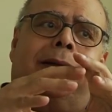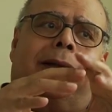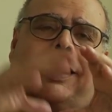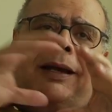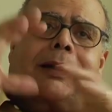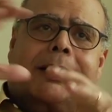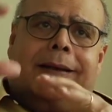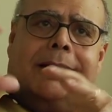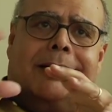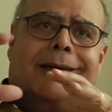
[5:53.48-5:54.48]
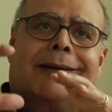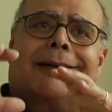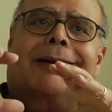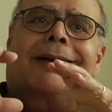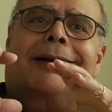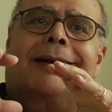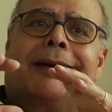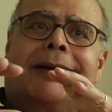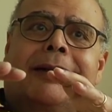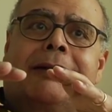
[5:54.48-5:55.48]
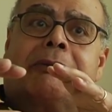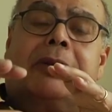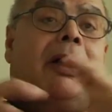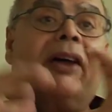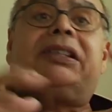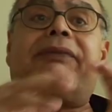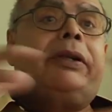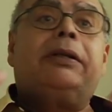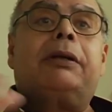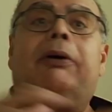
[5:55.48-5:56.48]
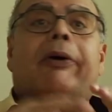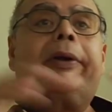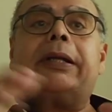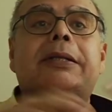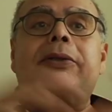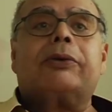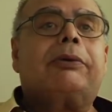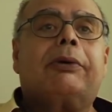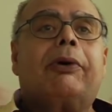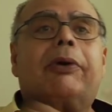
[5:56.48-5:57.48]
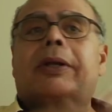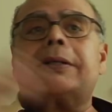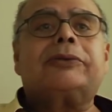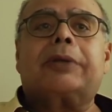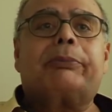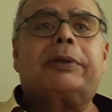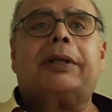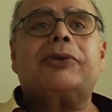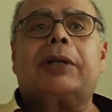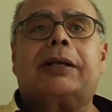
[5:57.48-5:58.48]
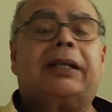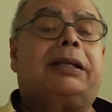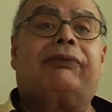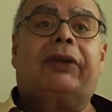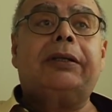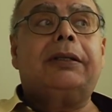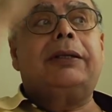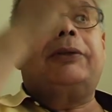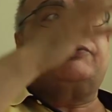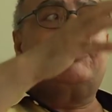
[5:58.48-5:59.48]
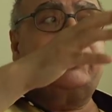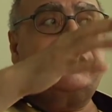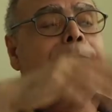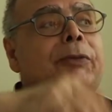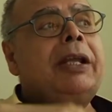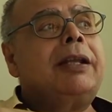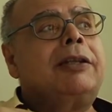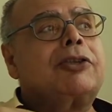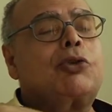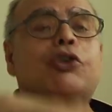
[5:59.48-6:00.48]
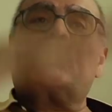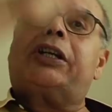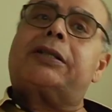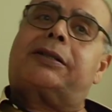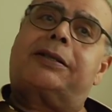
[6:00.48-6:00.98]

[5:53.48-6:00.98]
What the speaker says: the clerk, they are defending all these, you know, all these interpretations. They defended, you know, the socialist